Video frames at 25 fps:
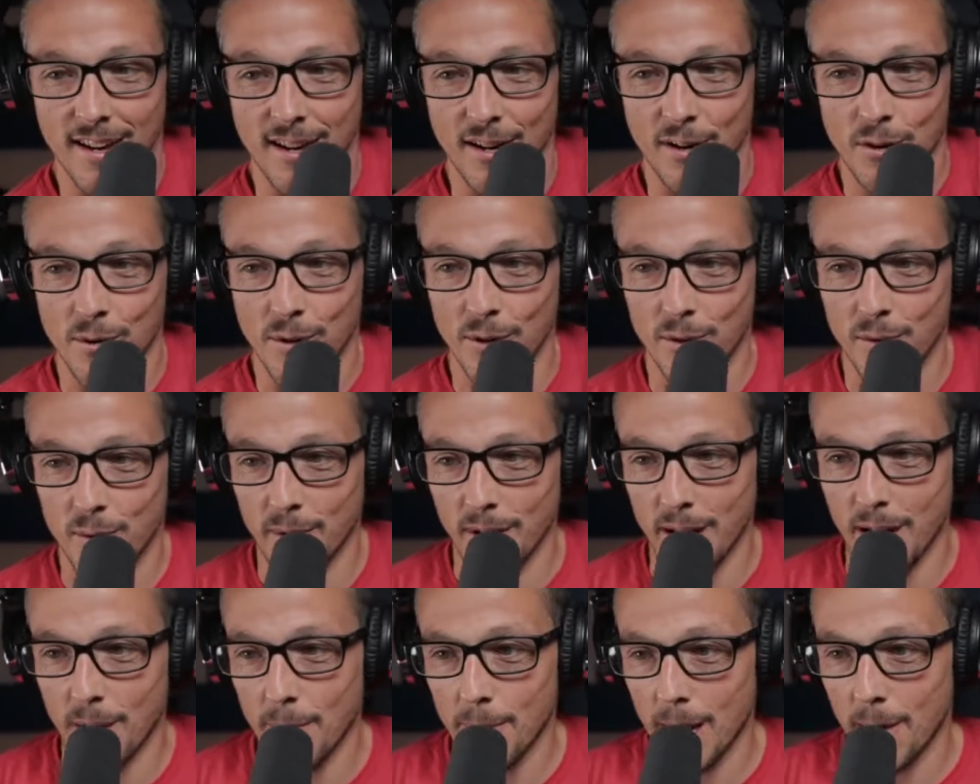Who else we
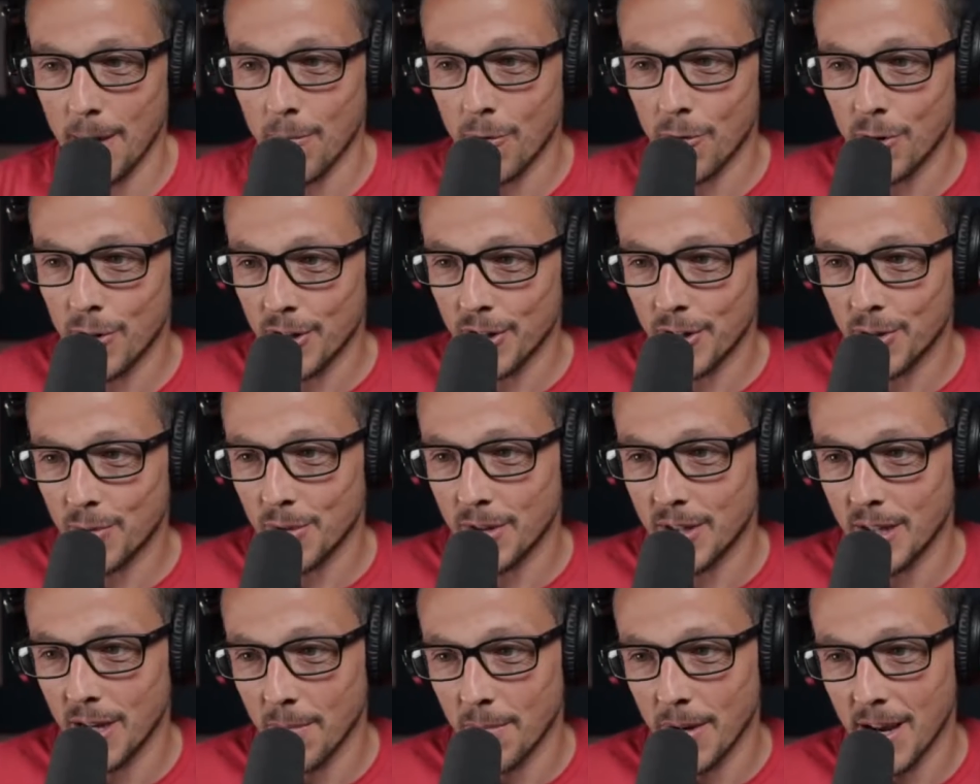got? Matt Morris. What's
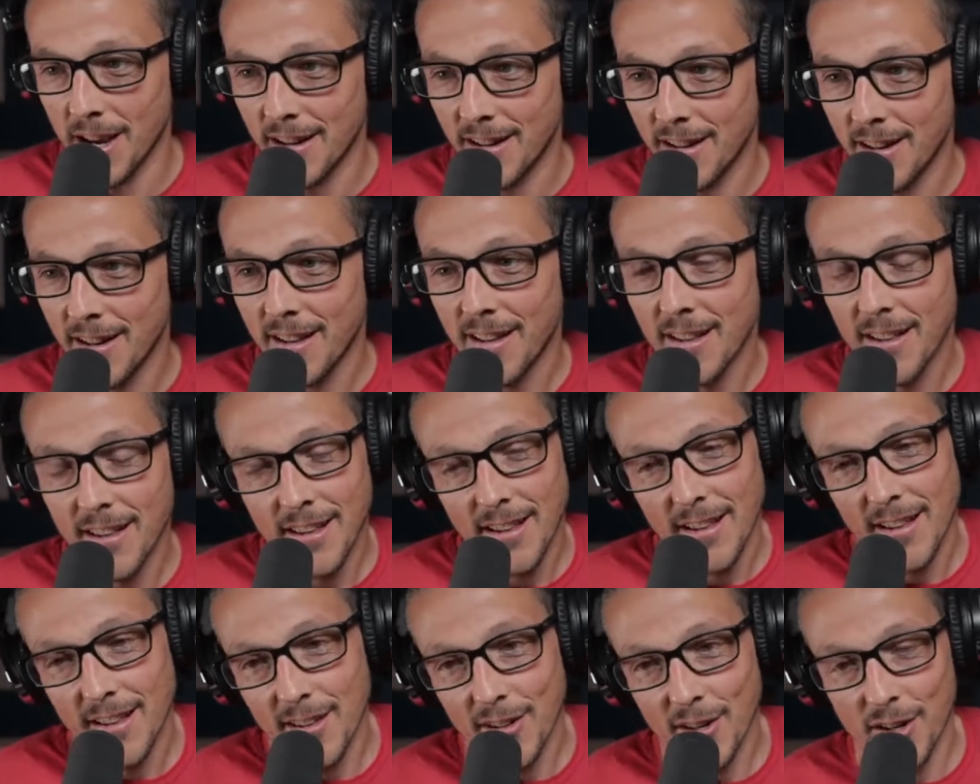up, man?
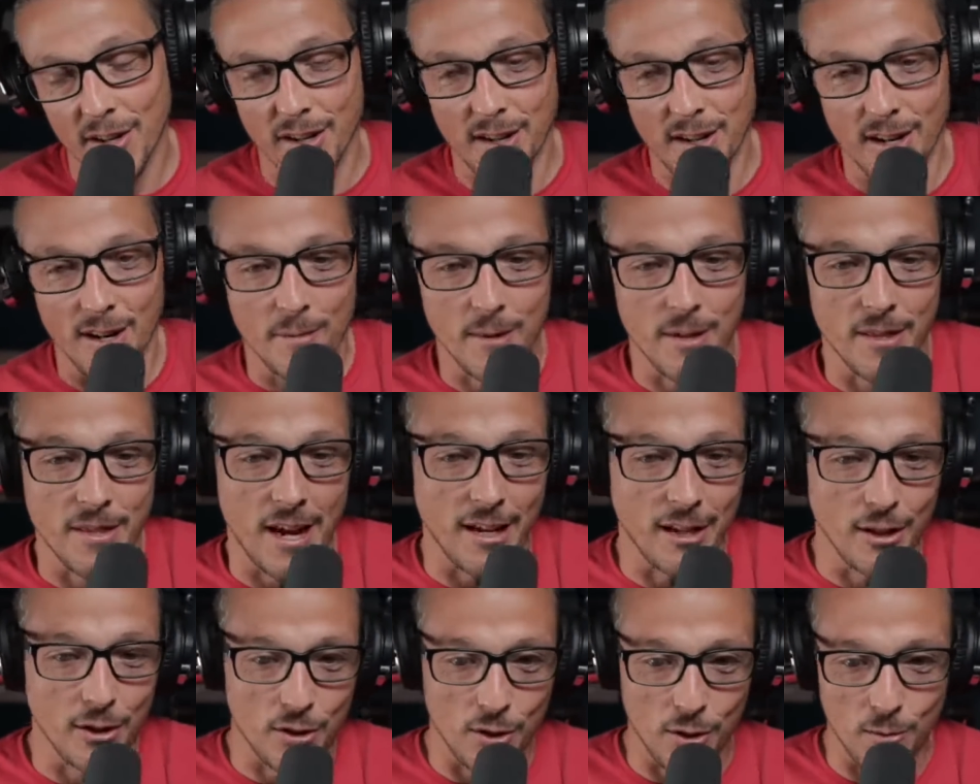You can hear me.
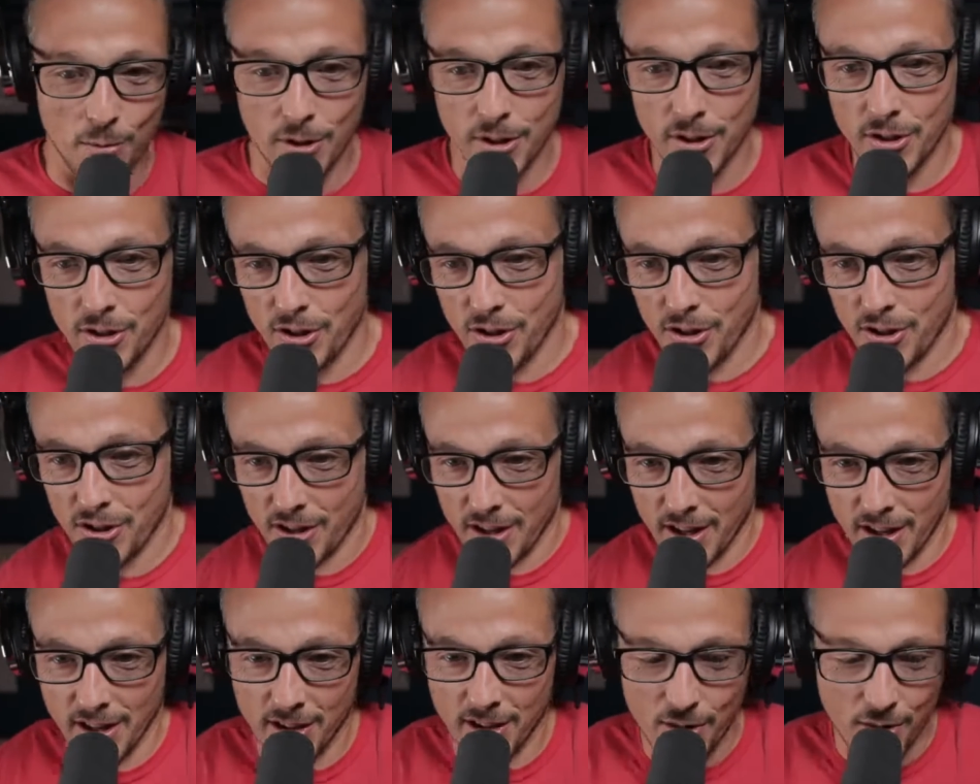Thank you so much.
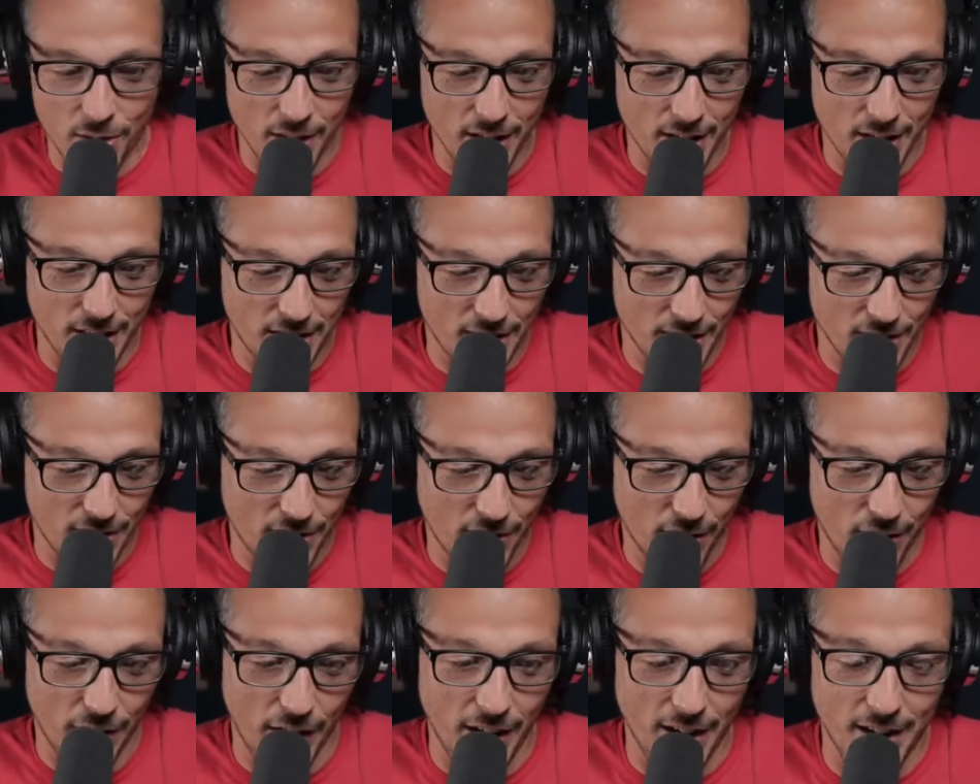Thank you. I got this
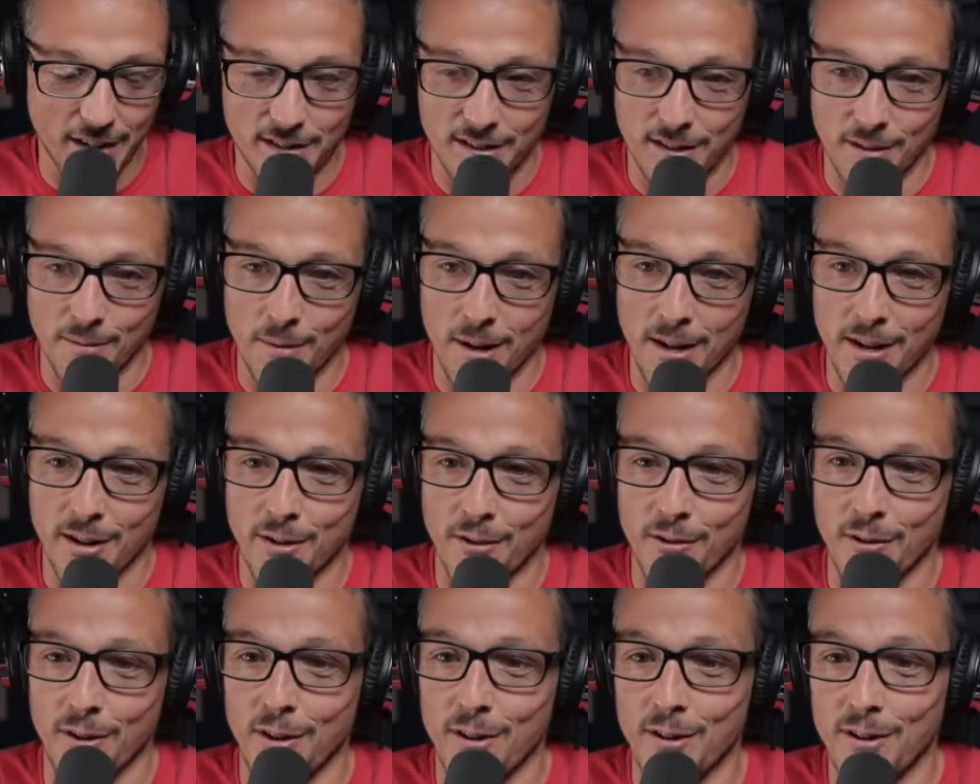fancy
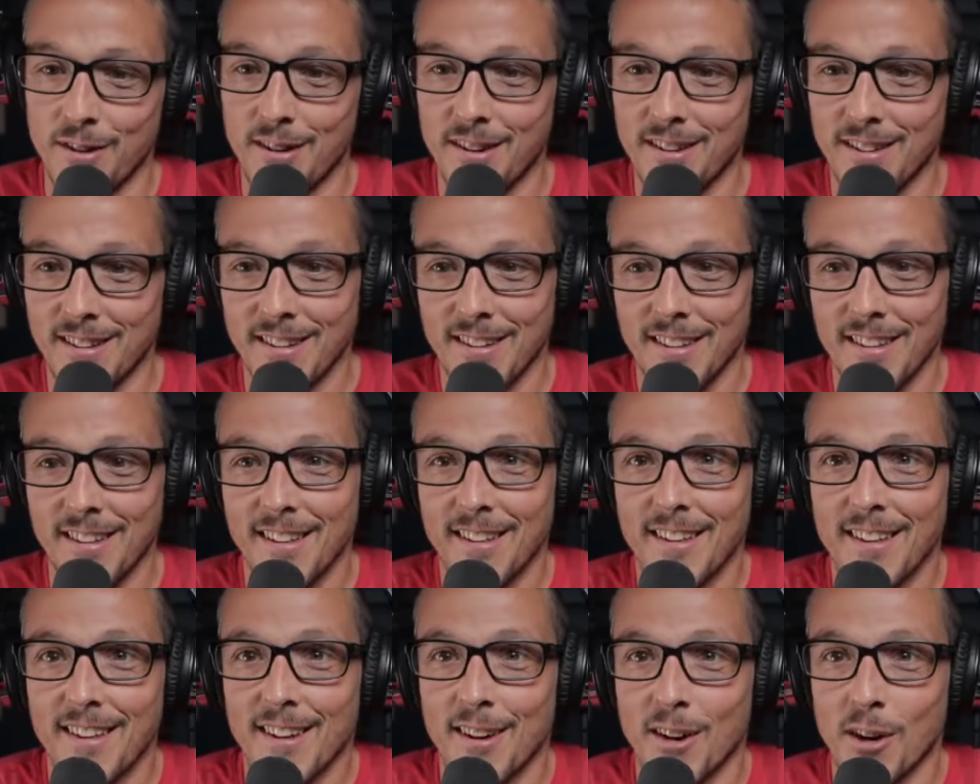microphone.
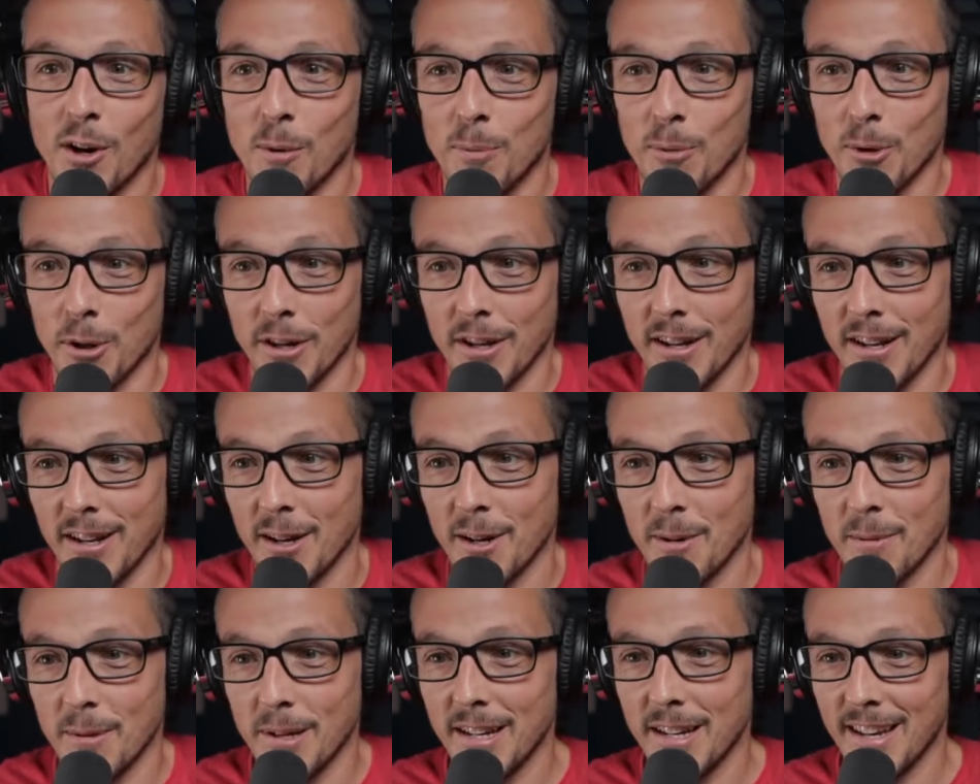Hope you can
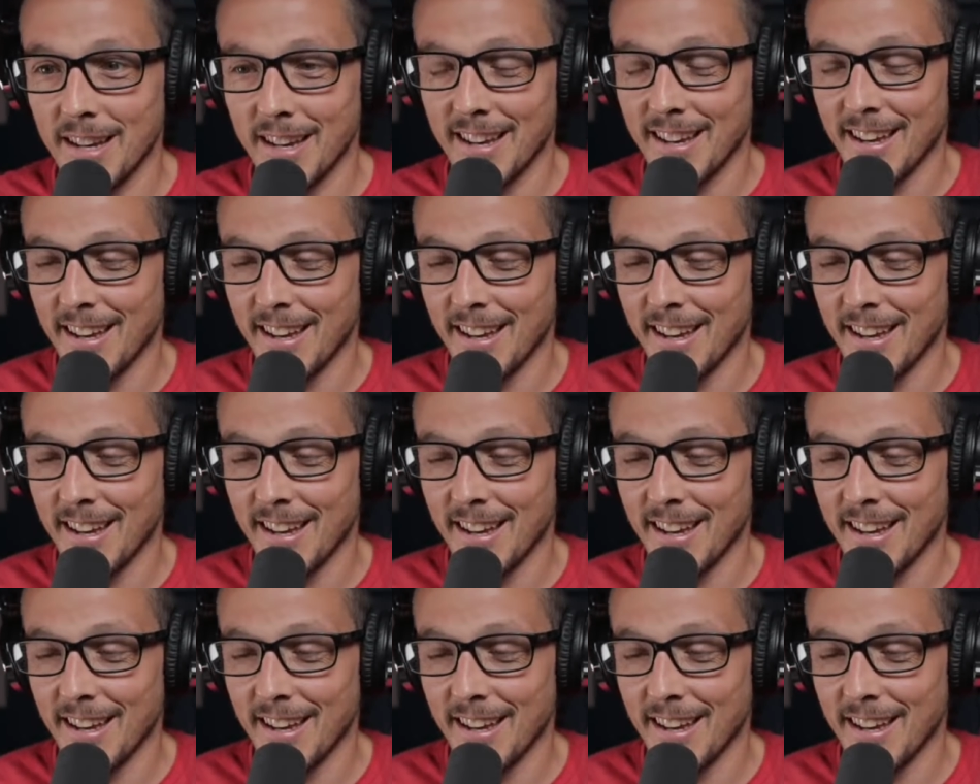hear me.